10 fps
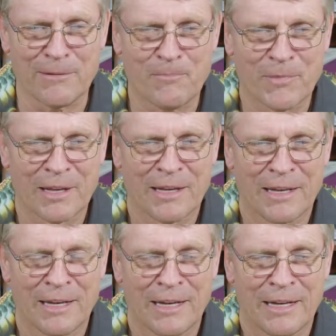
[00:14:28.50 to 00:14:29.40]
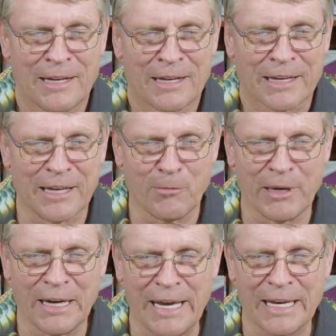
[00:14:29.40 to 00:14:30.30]
Yeah.
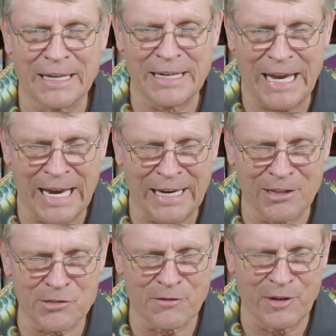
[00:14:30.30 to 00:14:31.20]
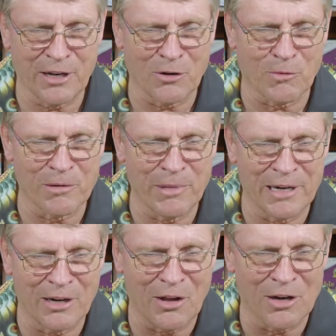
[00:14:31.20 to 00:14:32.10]
Kiwi laying an egg. There's a video 1
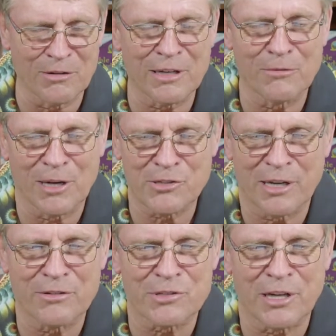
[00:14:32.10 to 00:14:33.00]
minute long. We can watch that